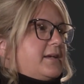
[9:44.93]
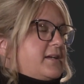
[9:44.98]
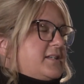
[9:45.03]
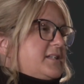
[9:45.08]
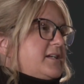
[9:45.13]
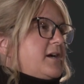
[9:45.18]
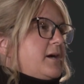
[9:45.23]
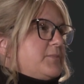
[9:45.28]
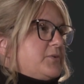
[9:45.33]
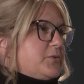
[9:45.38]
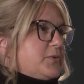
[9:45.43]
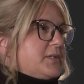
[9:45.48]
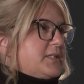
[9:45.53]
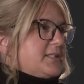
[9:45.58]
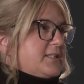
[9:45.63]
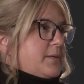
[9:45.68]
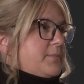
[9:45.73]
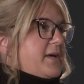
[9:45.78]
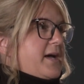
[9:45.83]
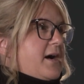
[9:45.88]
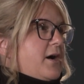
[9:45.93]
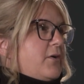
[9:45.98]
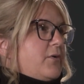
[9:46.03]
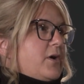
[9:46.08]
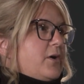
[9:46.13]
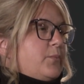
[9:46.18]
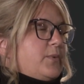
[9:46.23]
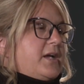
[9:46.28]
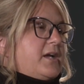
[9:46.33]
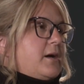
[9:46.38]
to come to us somehow,
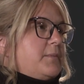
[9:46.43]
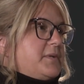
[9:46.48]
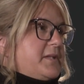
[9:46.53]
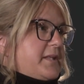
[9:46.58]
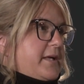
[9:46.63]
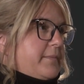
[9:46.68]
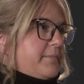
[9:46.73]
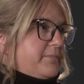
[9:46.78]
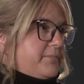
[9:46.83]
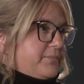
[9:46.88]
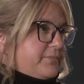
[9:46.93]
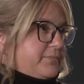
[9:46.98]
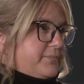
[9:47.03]
or we come to them.